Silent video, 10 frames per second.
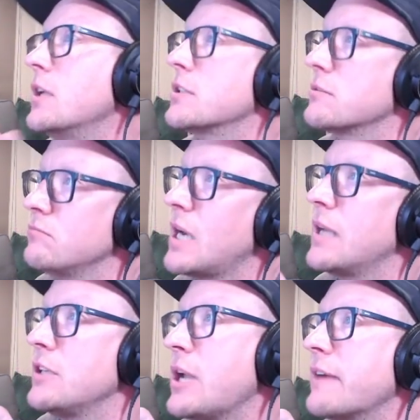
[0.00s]

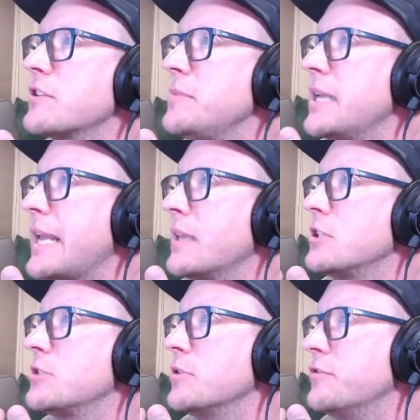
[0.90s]
Well, you have to be an
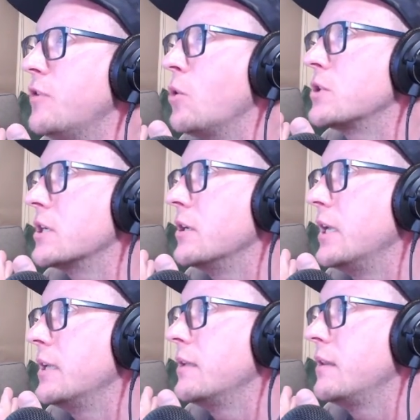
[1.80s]
eligible voter
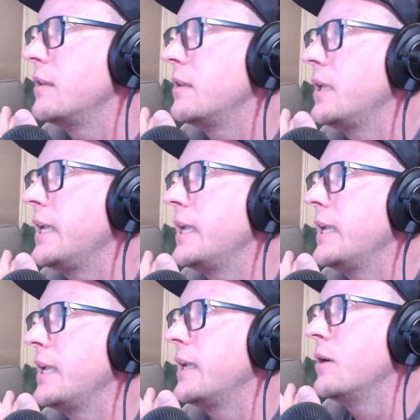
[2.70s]

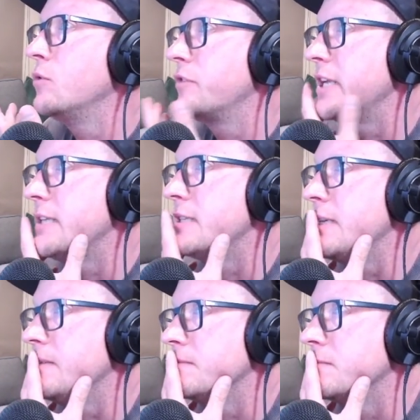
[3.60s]
over
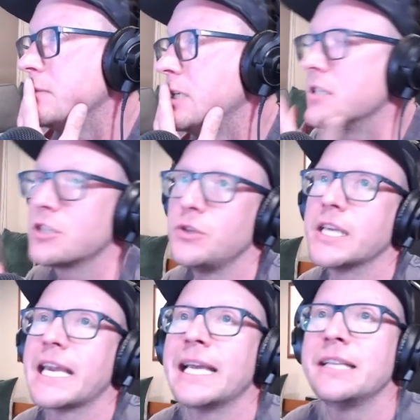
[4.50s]
18. So
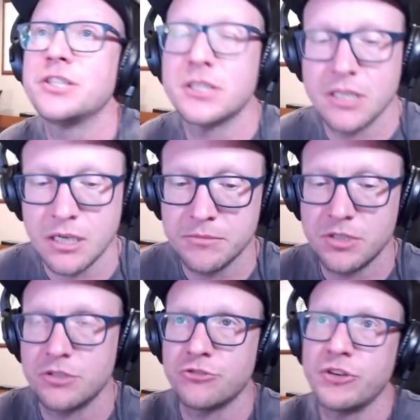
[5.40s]
you can't just come
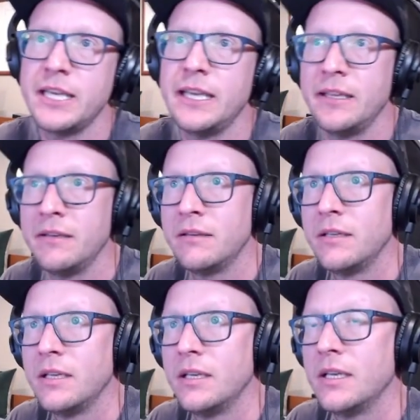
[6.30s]
straight in
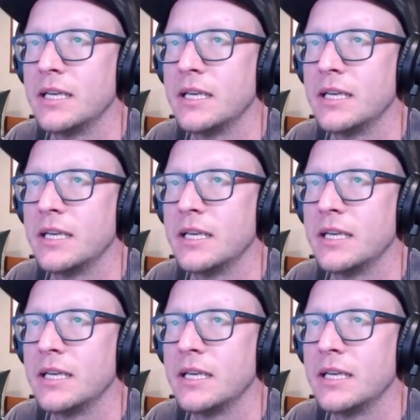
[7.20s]
as